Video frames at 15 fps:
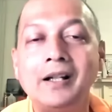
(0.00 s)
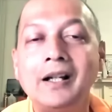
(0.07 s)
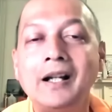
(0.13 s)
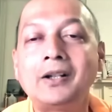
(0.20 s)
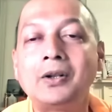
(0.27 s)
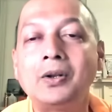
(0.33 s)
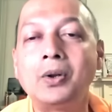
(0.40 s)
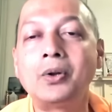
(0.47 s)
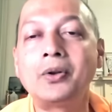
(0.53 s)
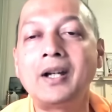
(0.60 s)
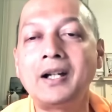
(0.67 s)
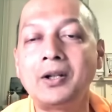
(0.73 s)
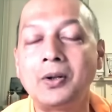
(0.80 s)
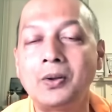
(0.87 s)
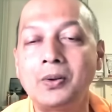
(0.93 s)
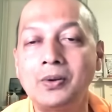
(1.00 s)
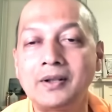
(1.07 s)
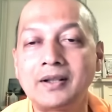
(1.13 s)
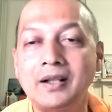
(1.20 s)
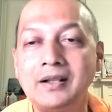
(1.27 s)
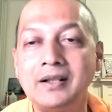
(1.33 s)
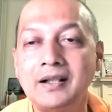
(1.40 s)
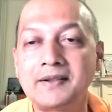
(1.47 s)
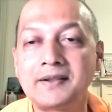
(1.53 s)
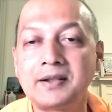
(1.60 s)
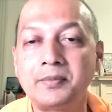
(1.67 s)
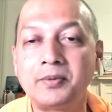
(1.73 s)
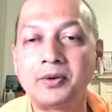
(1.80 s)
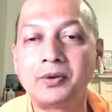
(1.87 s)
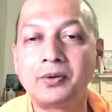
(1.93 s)
let go thy hold,
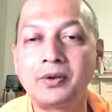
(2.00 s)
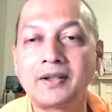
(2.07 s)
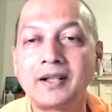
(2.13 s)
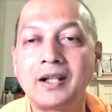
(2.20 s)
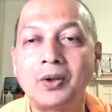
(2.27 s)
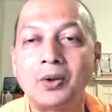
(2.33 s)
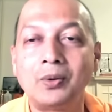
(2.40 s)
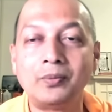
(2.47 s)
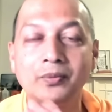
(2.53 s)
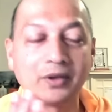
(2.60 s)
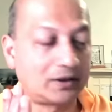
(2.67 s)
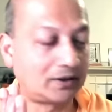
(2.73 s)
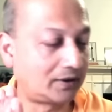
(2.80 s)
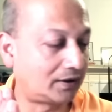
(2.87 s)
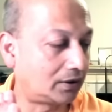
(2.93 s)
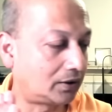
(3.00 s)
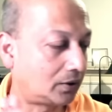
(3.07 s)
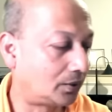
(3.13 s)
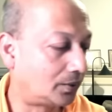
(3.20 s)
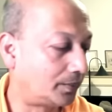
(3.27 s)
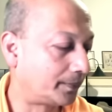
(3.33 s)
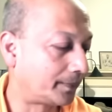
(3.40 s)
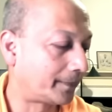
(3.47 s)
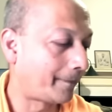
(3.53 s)
sannyasi bold, say Om Tat Sat Om.